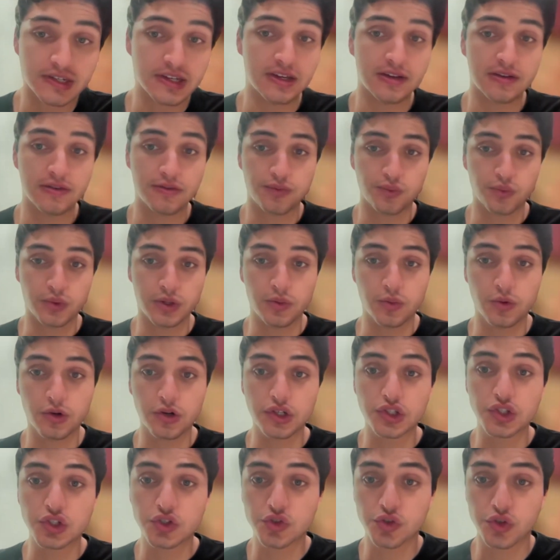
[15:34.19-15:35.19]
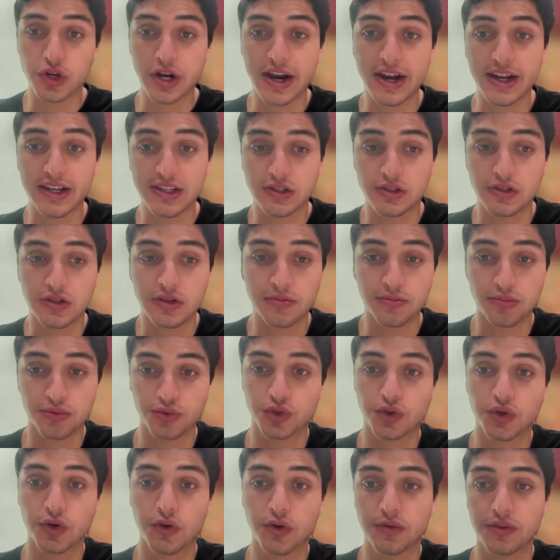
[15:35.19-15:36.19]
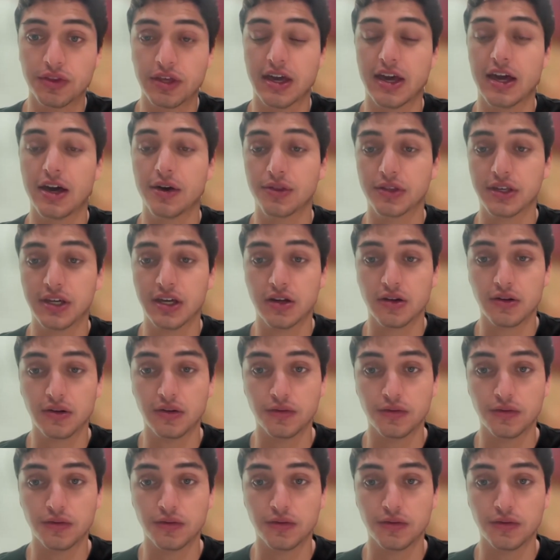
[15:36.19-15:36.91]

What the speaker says: if we were to try to improve the healthcare